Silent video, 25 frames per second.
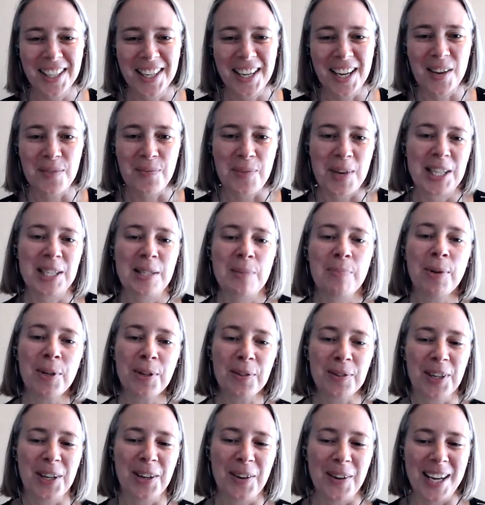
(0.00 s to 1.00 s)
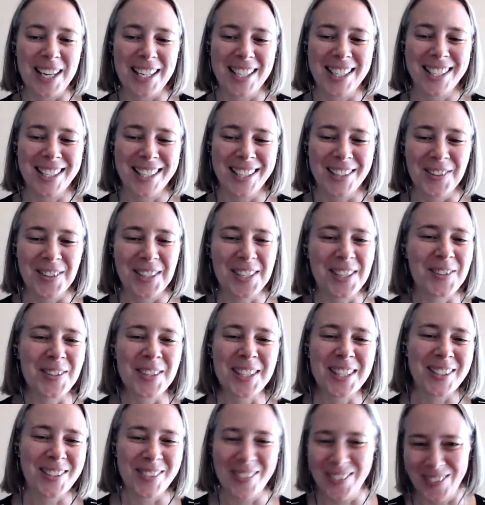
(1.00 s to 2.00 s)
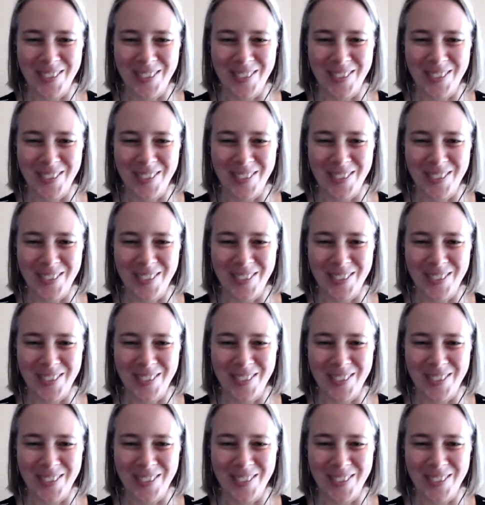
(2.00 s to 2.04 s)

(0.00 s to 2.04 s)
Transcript: it makes a pull request, which was